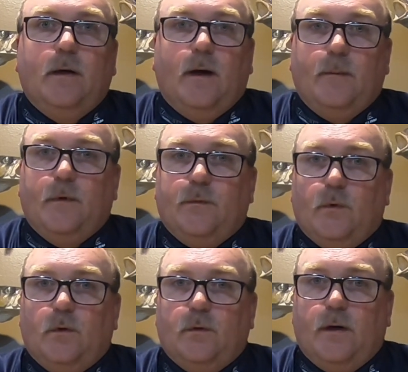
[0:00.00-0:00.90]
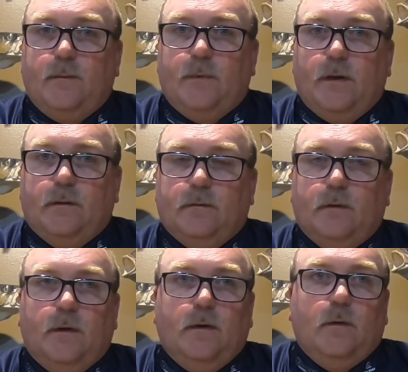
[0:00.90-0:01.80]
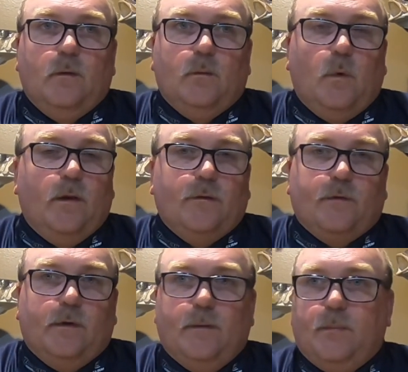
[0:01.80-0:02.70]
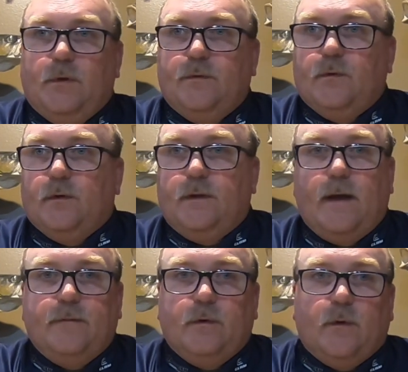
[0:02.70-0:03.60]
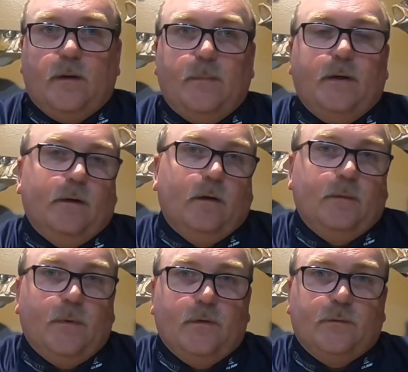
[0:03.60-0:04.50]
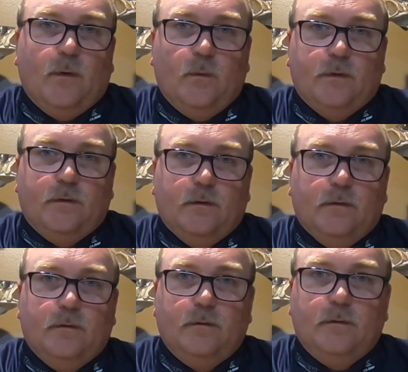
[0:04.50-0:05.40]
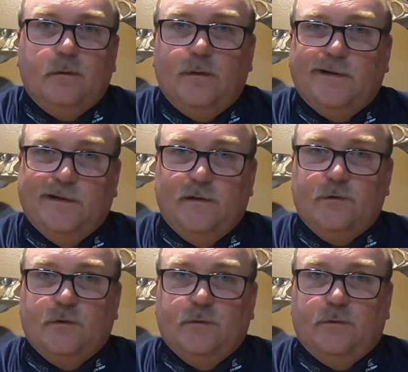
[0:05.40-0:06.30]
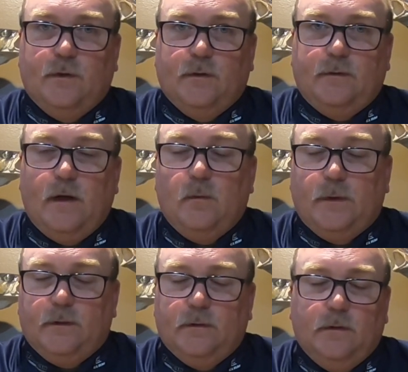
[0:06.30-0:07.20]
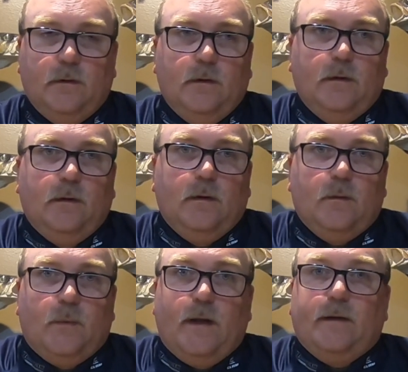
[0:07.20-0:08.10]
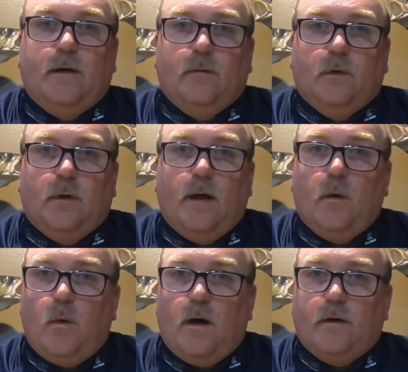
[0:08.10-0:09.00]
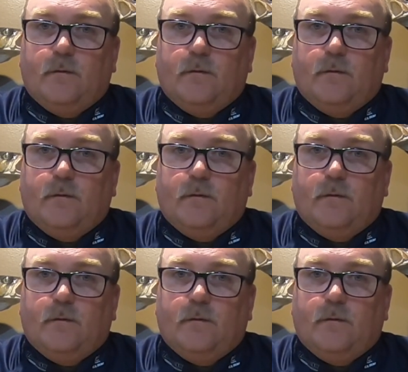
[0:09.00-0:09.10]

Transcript: I'm going to throw a crankbait. Whether it's a lipless or a diving crankbait, it all depends on what the conditions tell me. But I can cover a lot of water